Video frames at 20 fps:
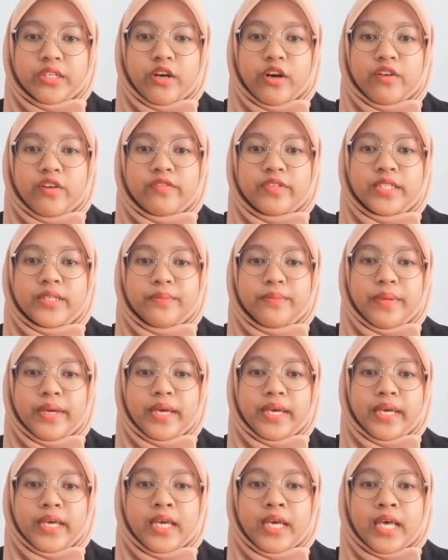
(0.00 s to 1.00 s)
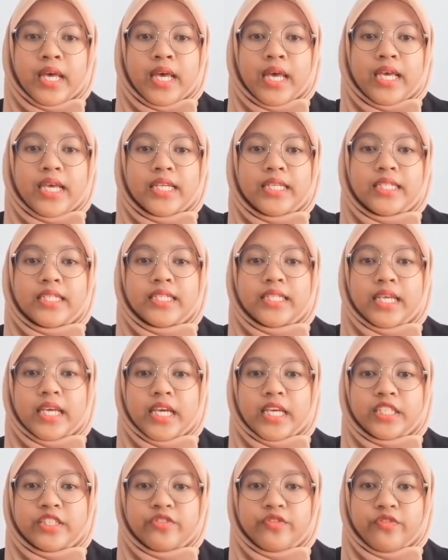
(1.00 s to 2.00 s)
of the bear and the
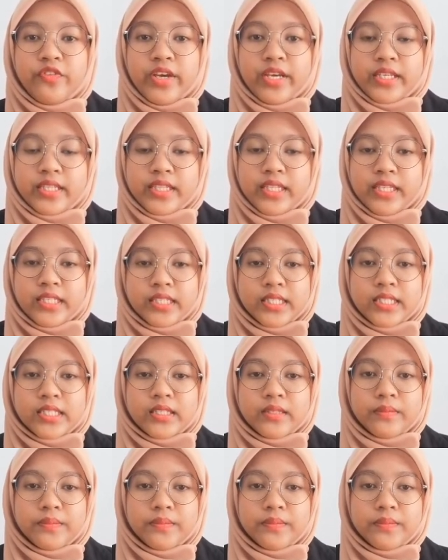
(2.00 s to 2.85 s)
age factors.